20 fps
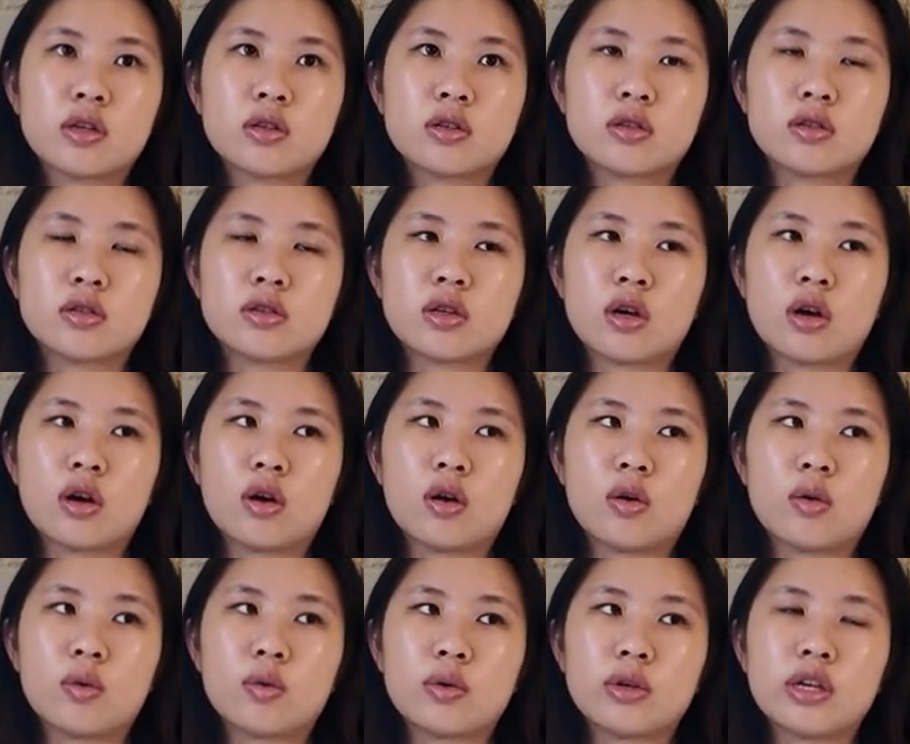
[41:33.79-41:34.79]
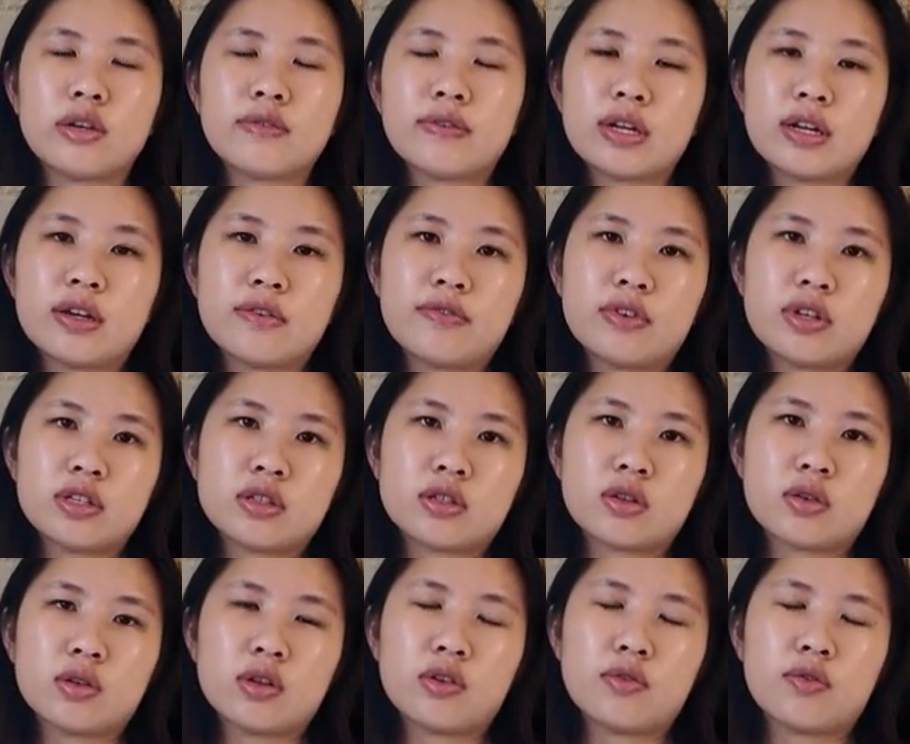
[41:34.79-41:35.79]
So, even if it's
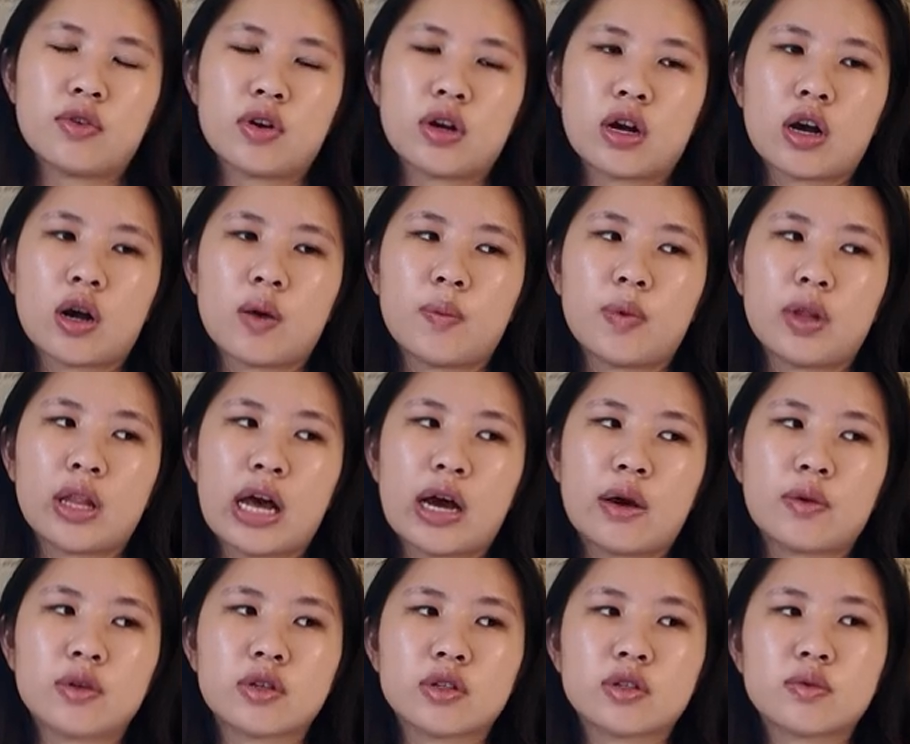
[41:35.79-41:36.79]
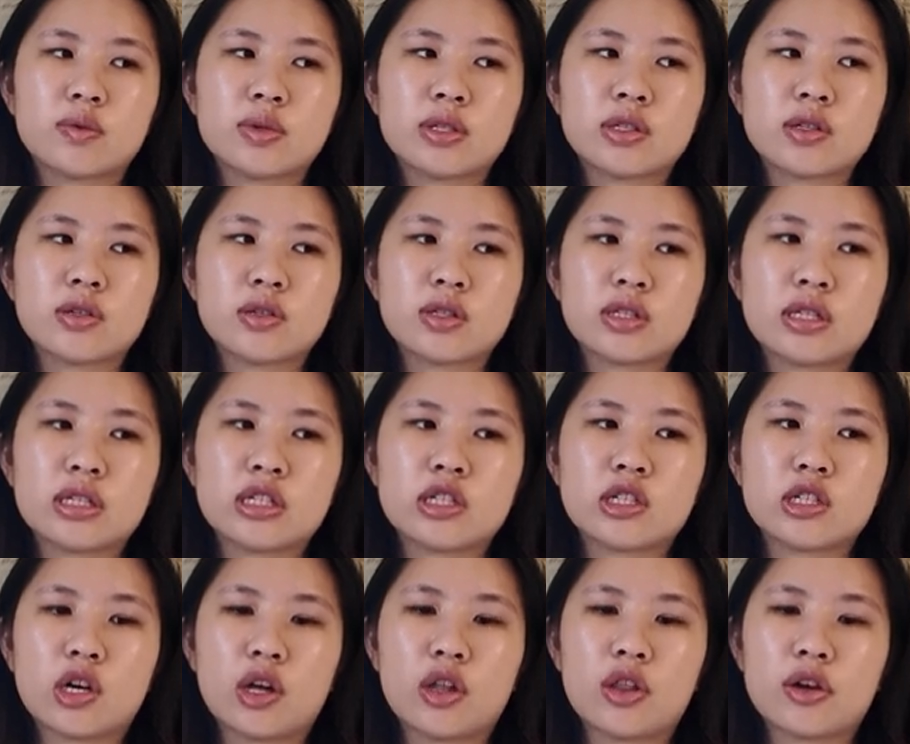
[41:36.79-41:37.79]
only for a couple hours, we still see
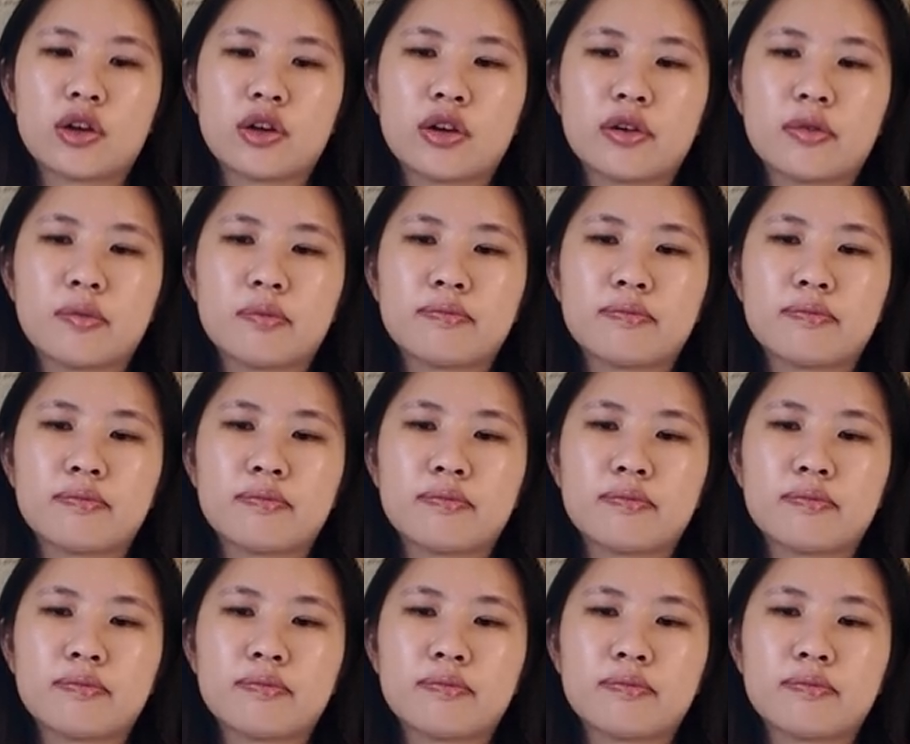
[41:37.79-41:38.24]
each other.